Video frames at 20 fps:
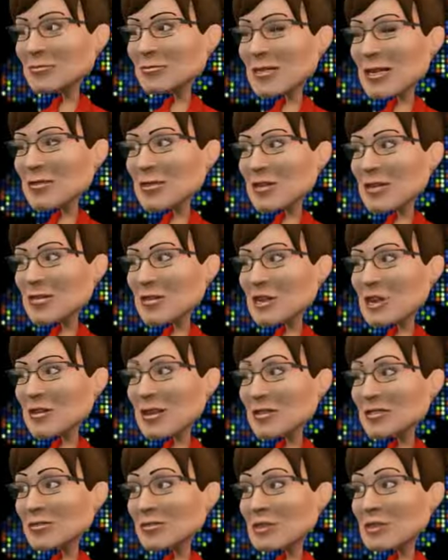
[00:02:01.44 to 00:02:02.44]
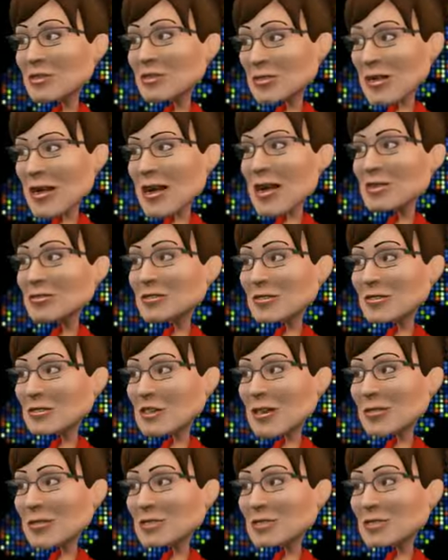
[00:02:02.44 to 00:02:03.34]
Well, whether it is lowering taxes or